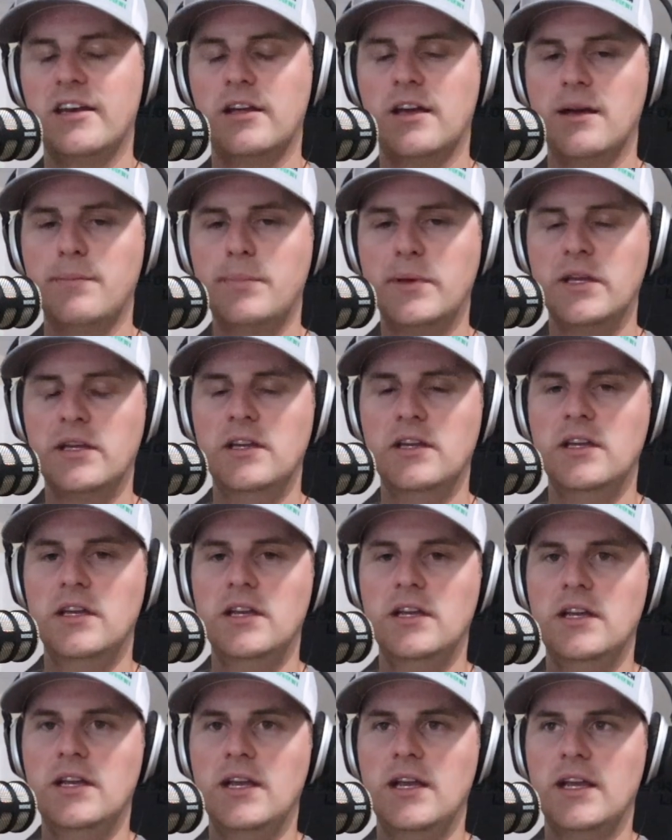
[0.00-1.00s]
up
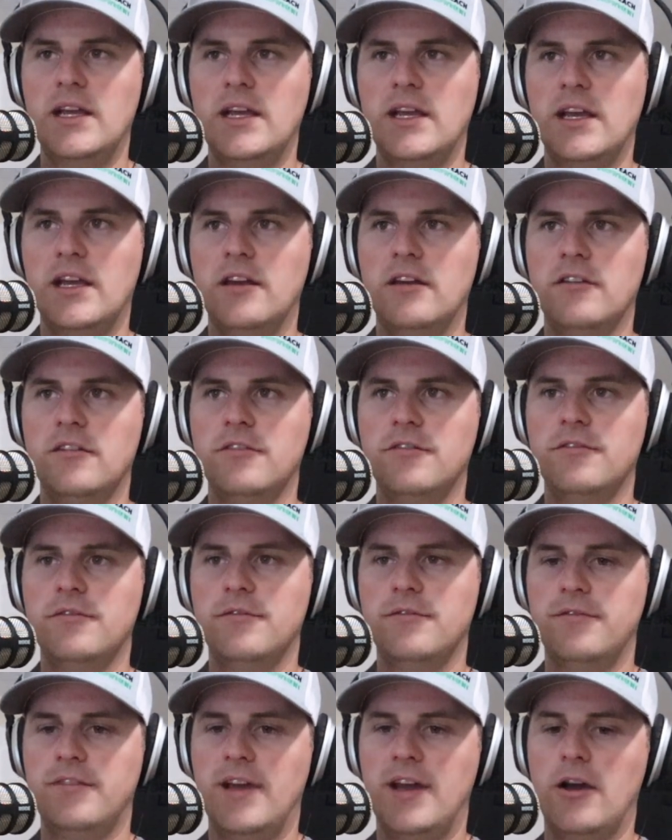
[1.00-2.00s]
and
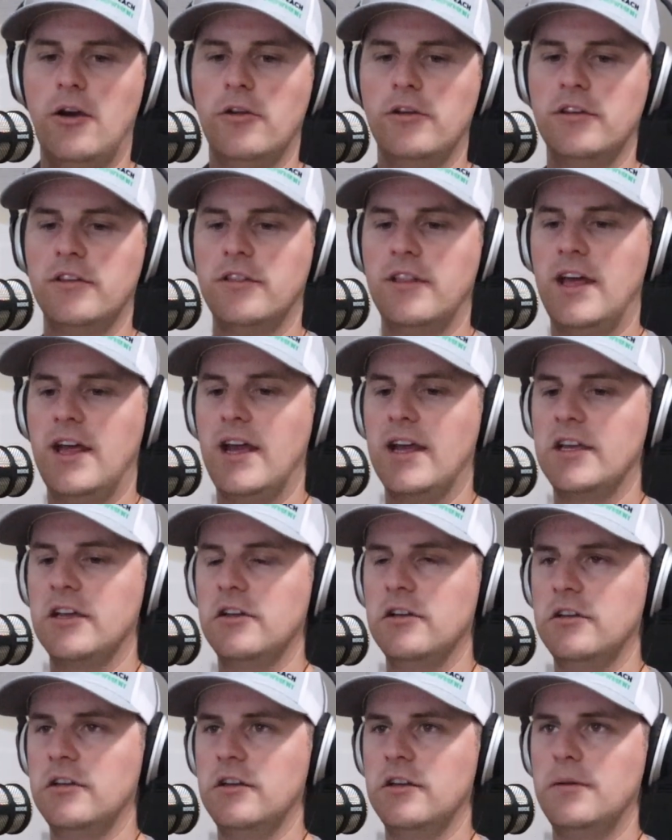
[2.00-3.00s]
found that I
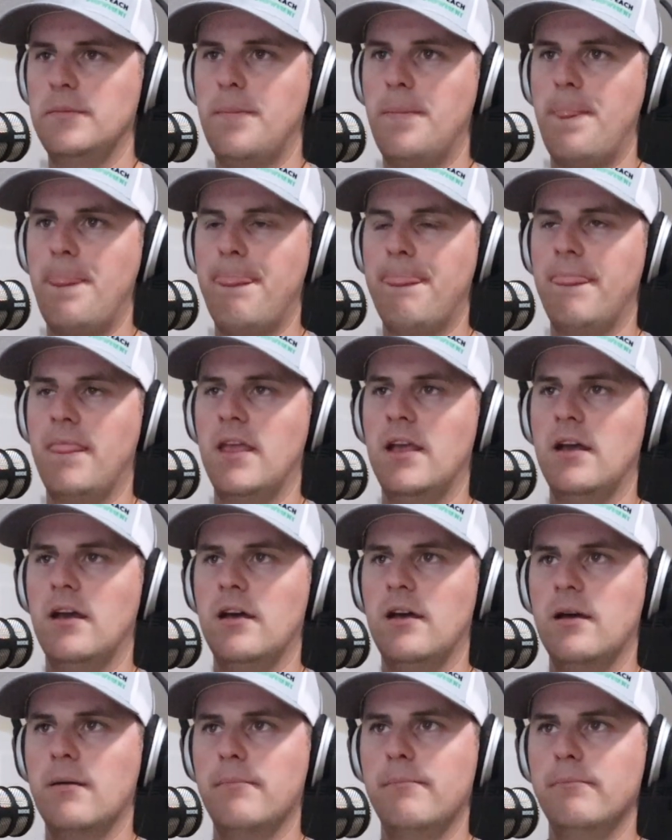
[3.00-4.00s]
could
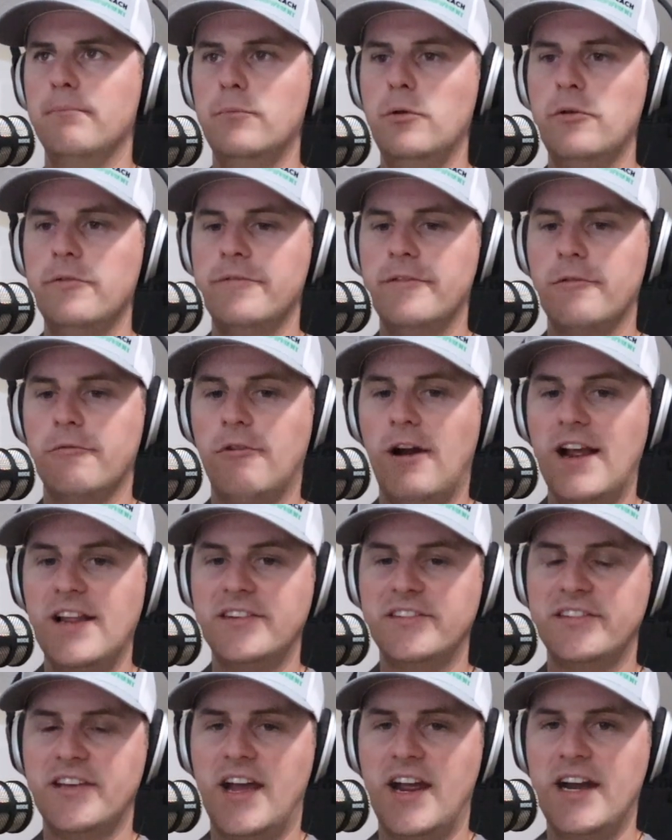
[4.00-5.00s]
move the right
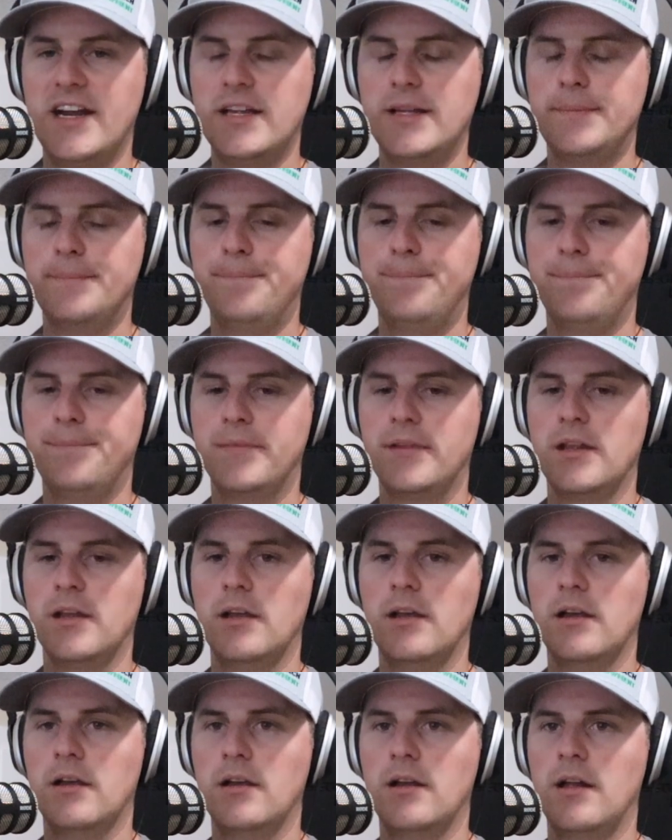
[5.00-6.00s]
side
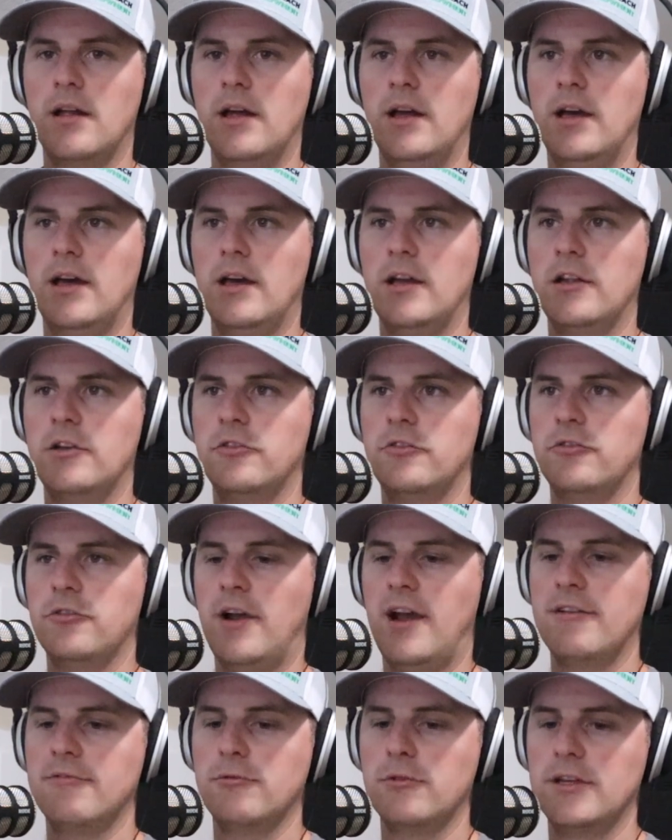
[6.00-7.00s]

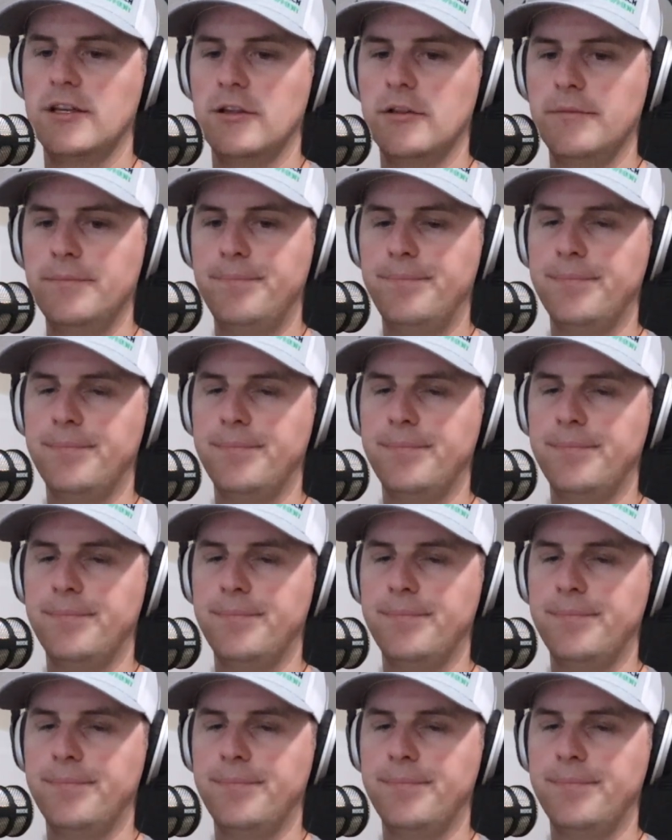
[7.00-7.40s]
drive wheel